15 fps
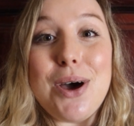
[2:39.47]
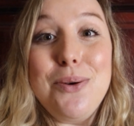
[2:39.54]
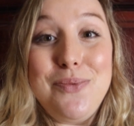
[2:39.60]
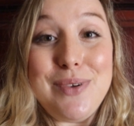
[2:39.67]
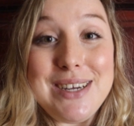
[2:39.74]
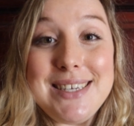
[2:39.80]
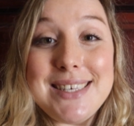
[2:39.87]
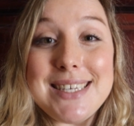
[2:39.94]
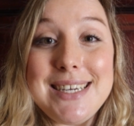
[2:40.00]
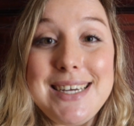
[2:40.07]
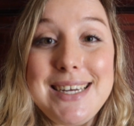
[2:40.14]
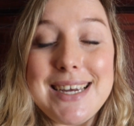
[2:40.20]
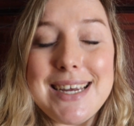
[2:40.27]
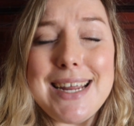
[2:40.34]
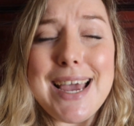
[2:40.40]

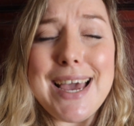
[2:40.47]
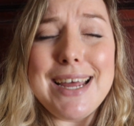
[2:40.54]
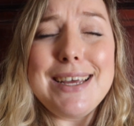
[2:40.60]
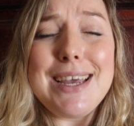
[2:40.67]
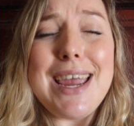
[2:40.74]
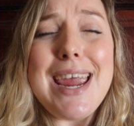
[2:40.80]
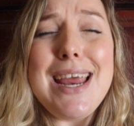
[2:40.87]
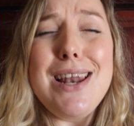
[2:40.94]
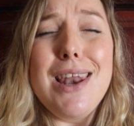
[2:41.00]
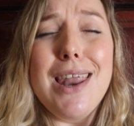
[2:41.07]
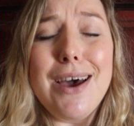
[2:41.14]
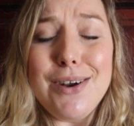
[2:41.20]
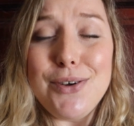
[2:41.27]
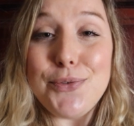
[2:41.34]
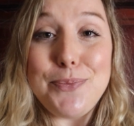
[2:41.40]
obviously it had a
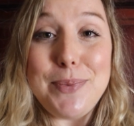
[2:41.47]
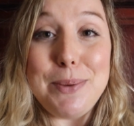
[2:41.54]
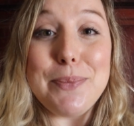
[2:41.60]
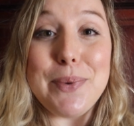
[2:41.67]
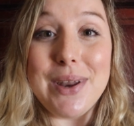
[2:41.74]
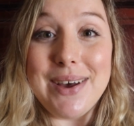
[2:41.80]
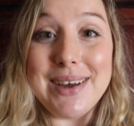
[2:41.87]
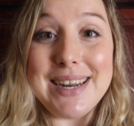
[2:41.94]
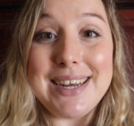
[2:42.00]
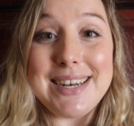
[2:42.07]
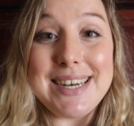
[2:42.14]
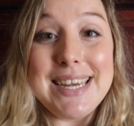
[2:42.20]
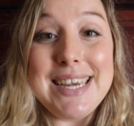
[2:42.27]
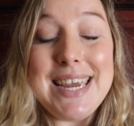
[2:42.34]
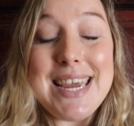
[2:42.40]
lot of people on it